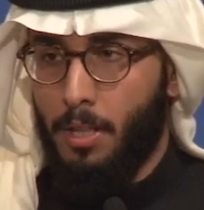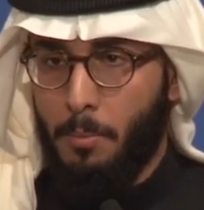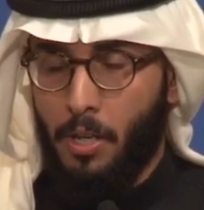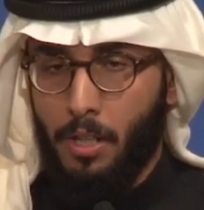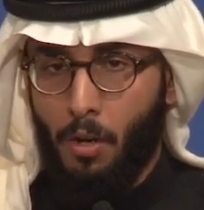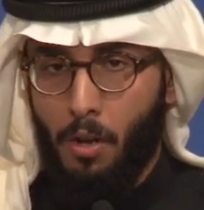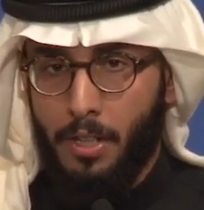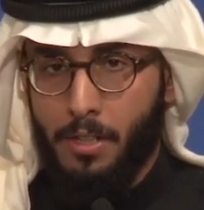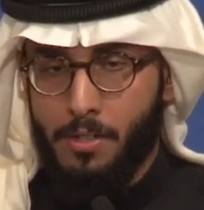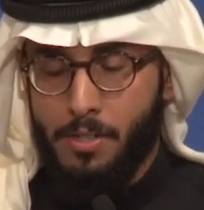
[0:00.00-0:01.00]
an American
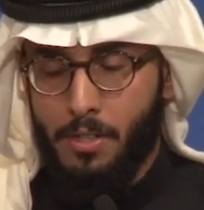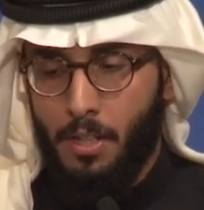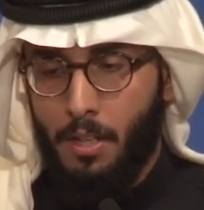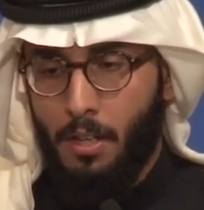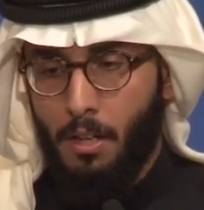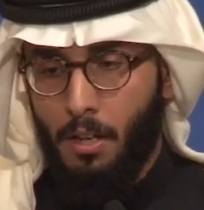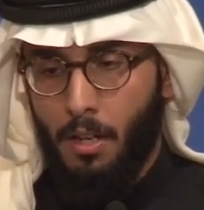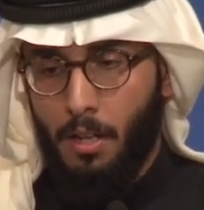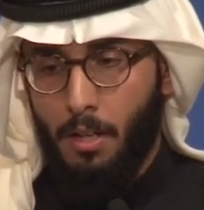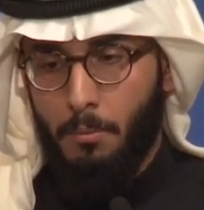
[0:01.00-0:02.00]
audience
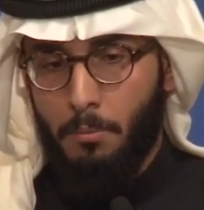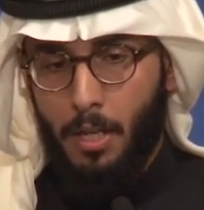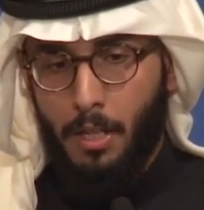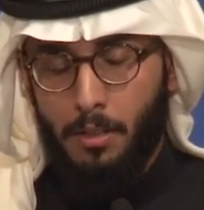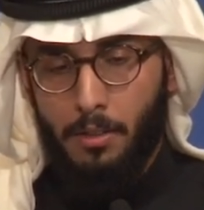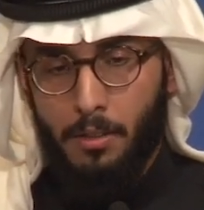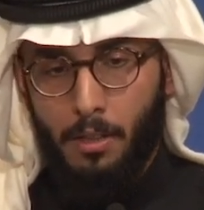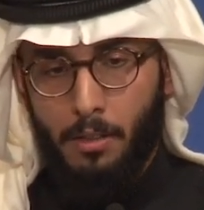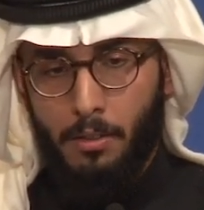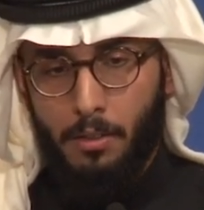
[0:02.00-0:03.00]

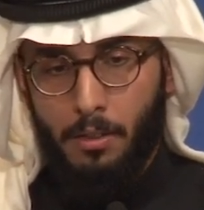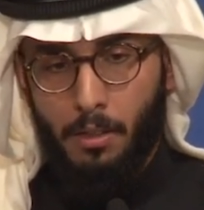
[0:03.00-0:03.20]
and